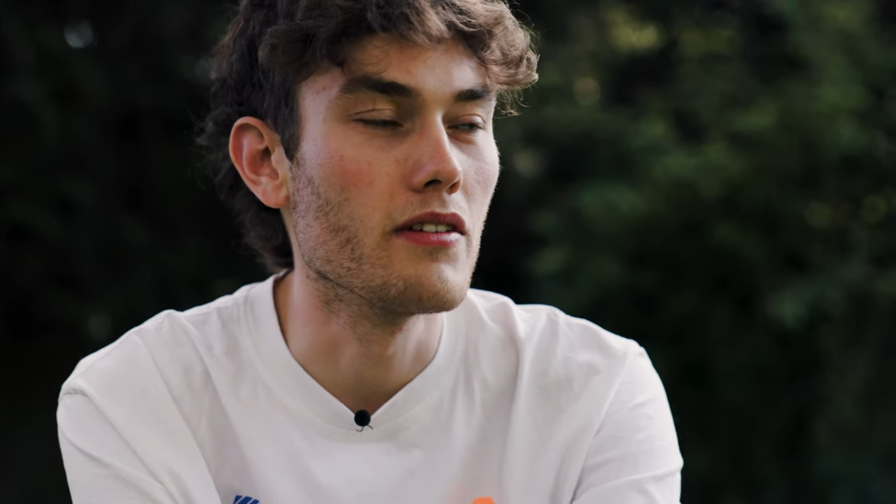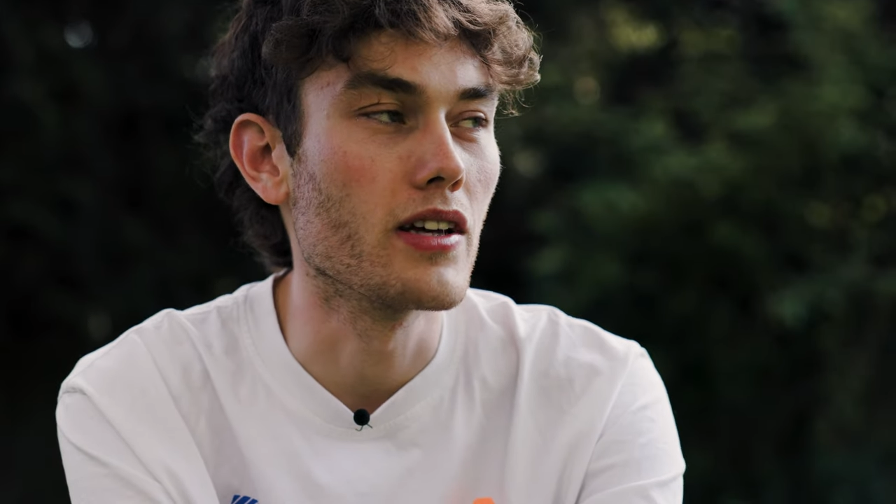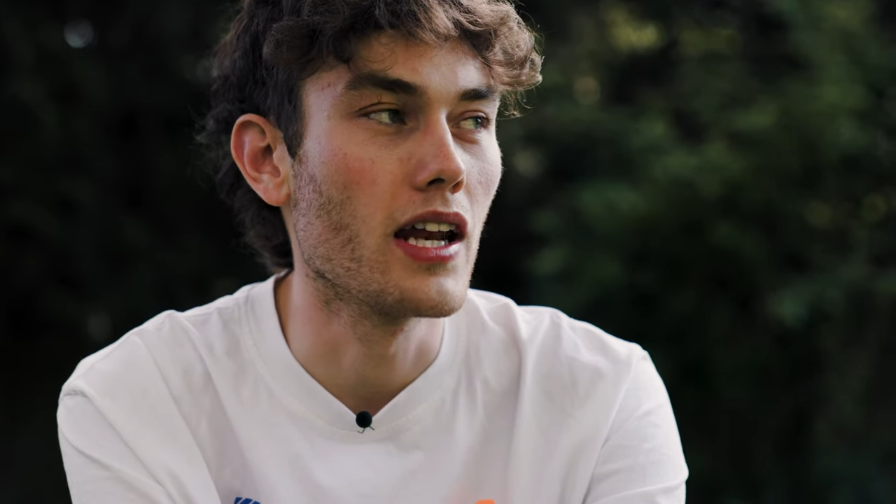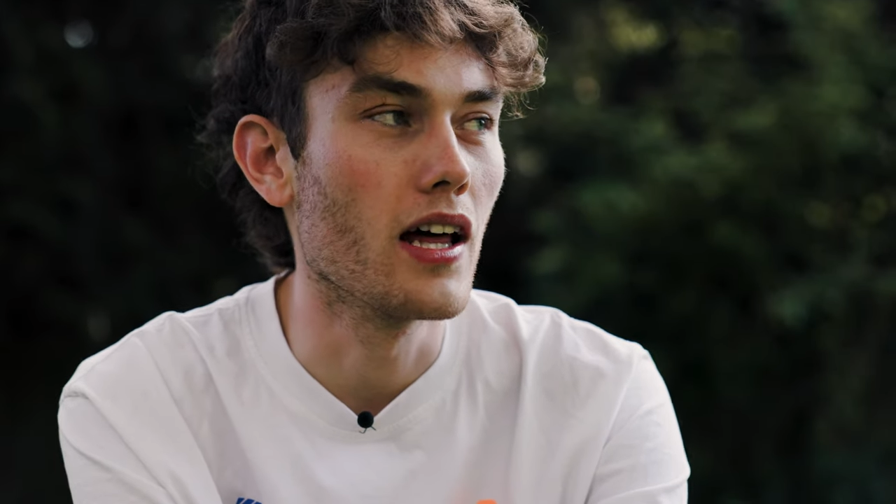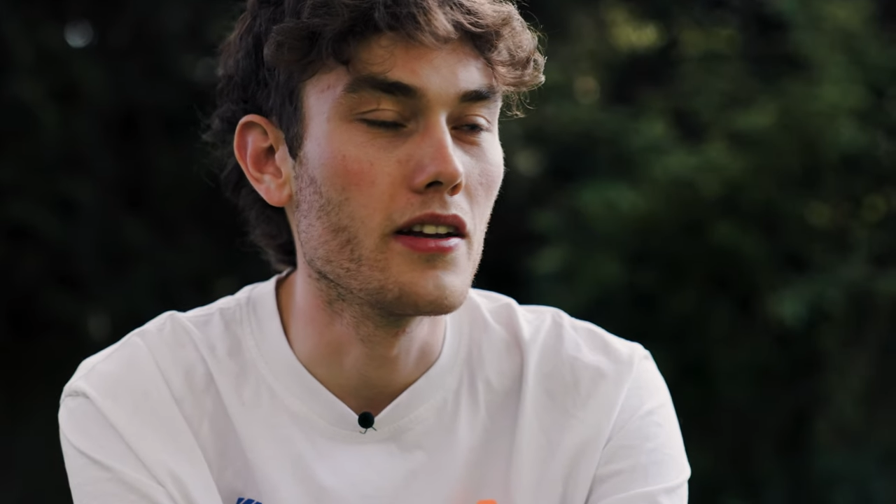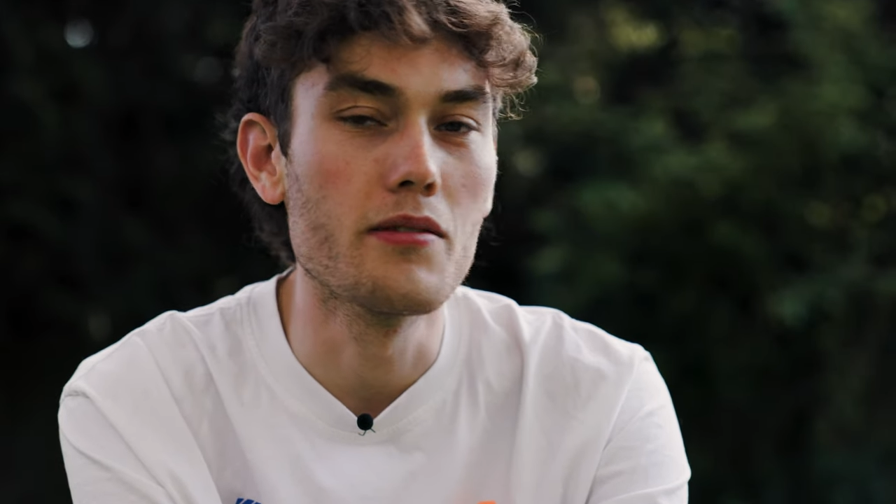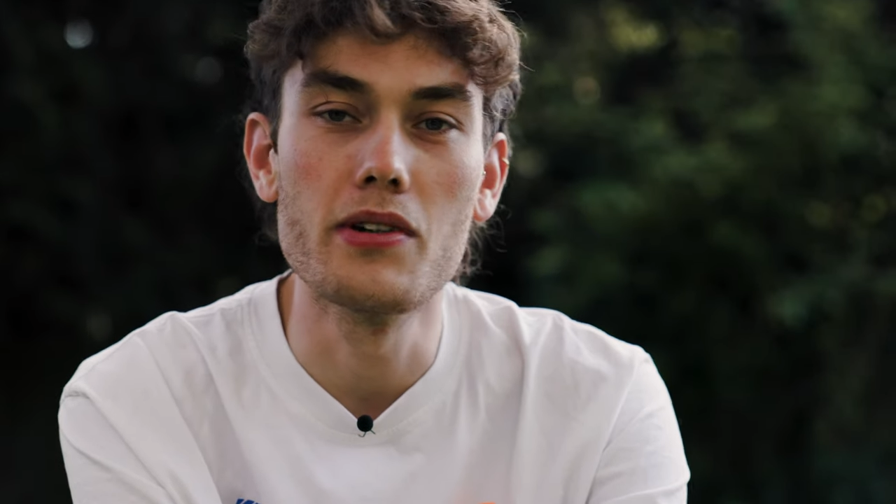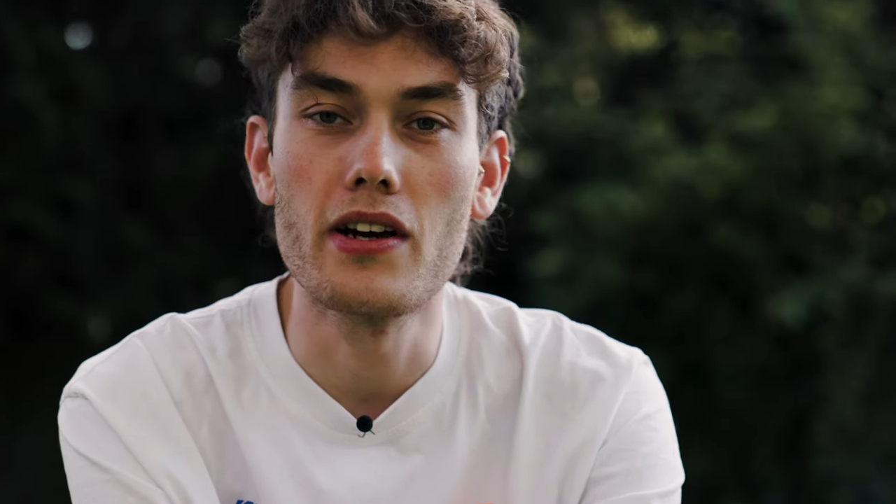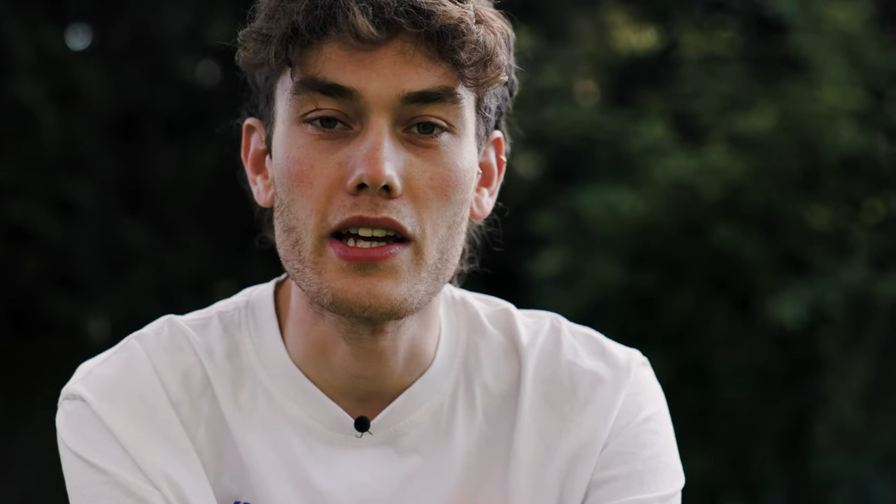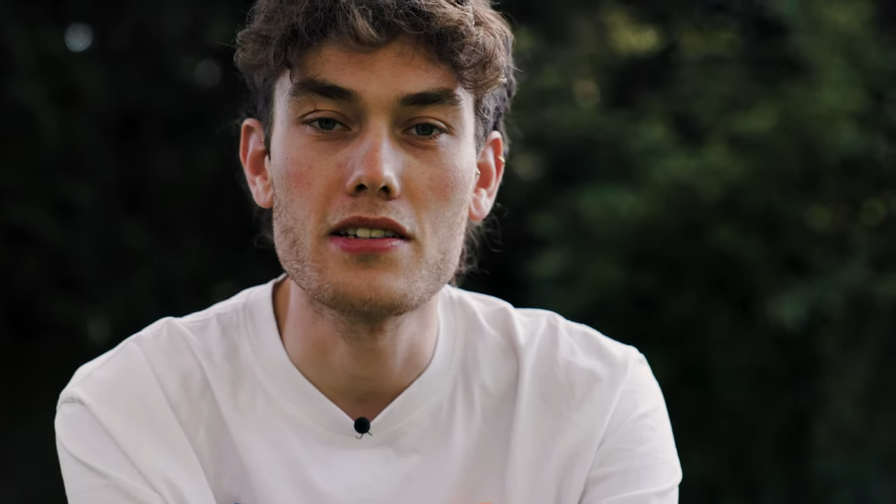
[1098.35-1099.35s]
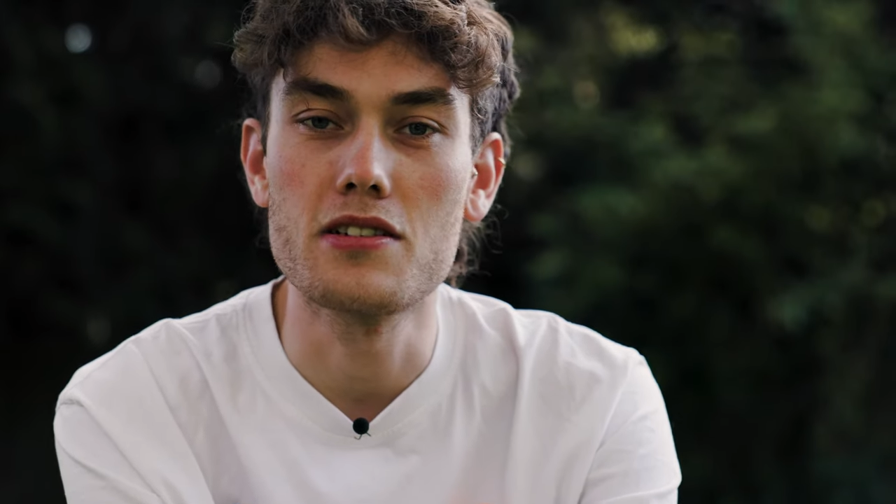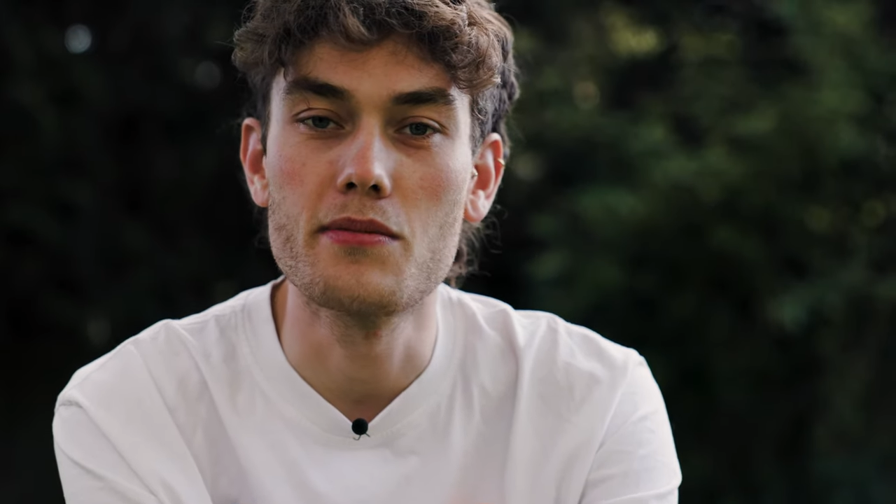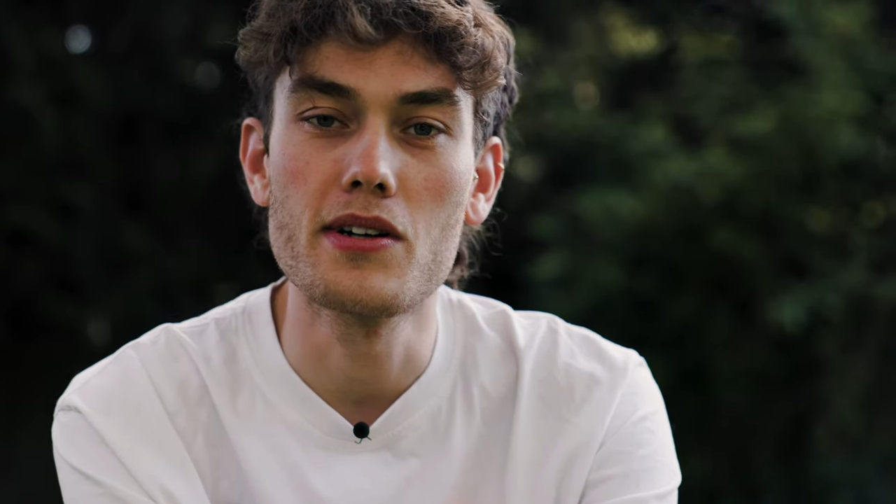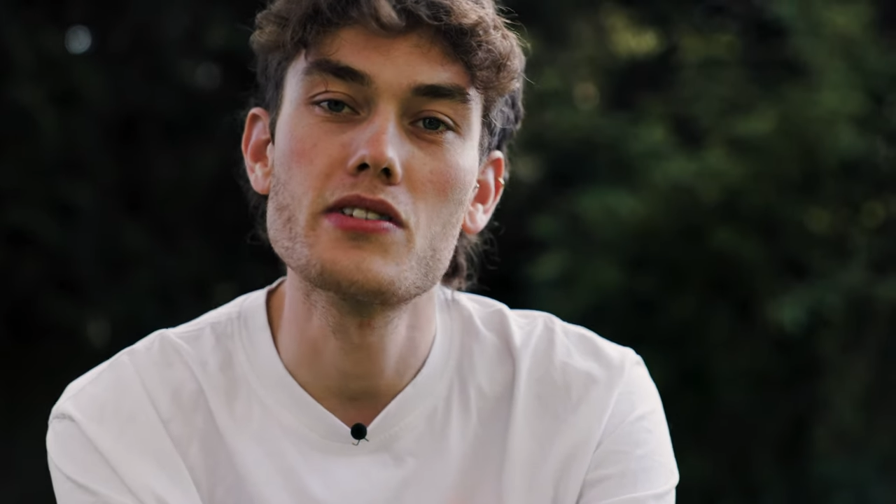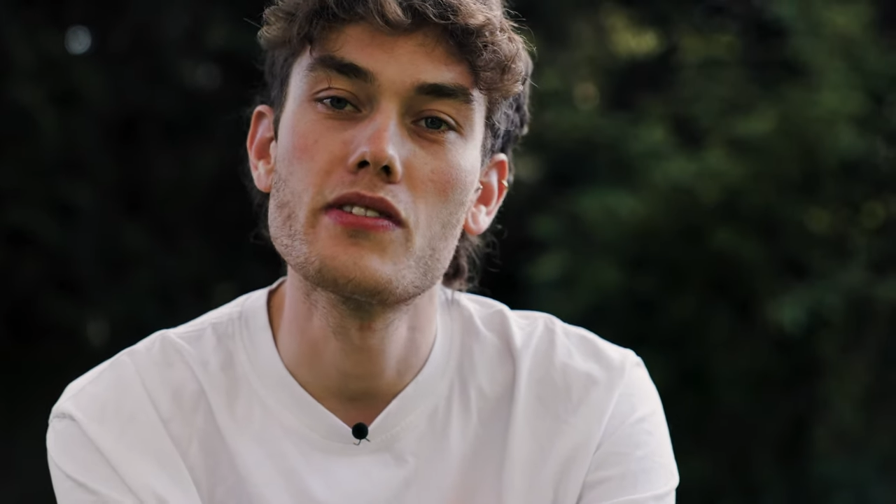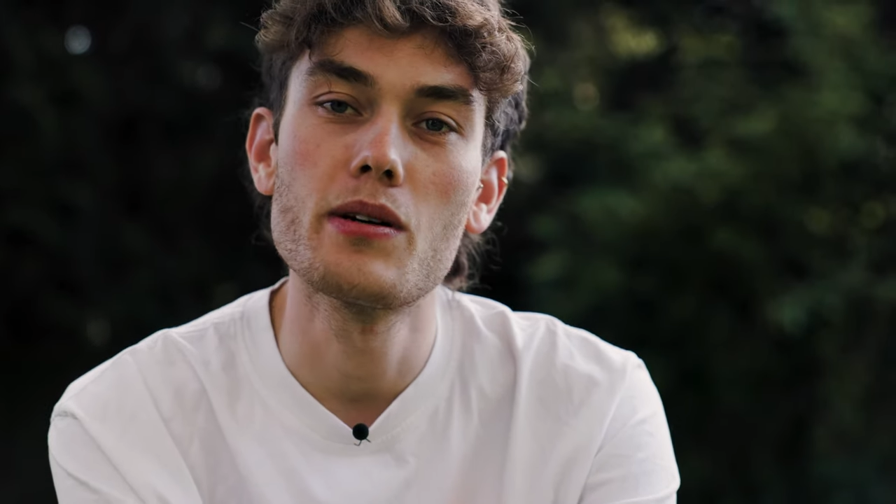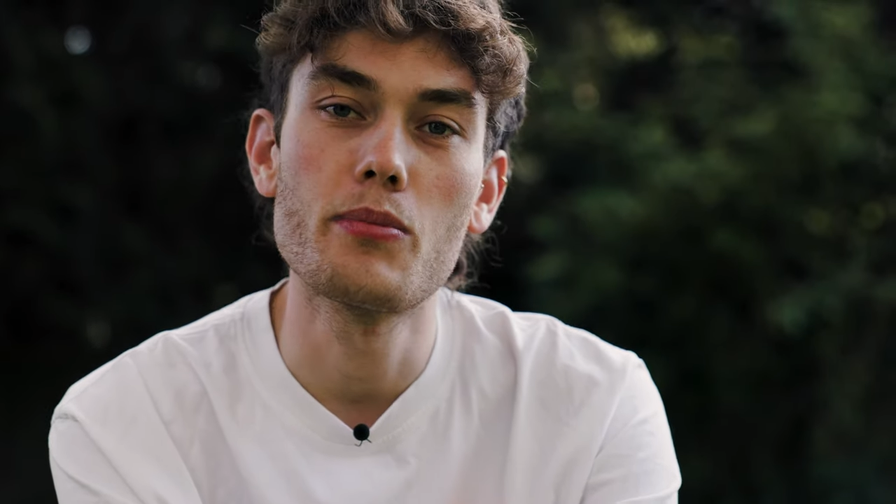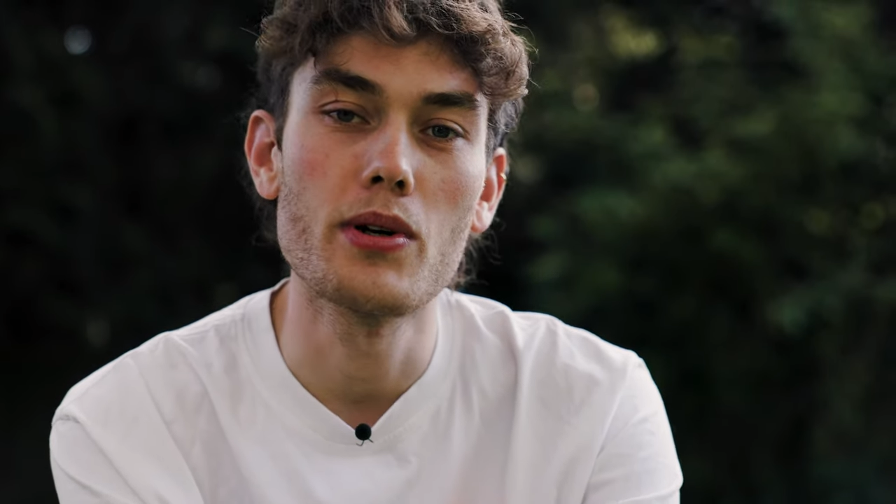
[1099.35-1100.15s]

living in London, we don't get to do much of it,